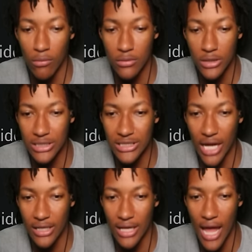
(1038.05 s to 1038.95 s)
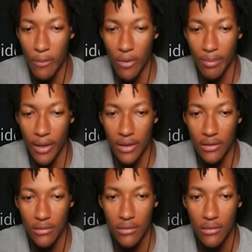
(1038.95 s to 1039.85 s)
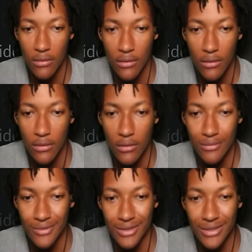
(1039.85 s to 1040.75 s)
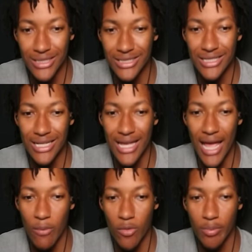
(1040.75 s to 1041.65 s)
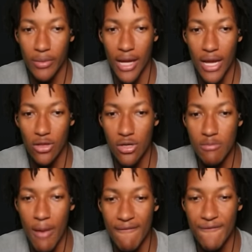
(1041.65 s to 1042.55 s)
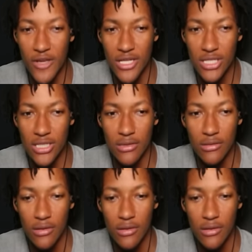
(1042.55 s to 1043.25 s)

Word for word: This is not the game we're playing. This is the game we're playing. Look at my vision.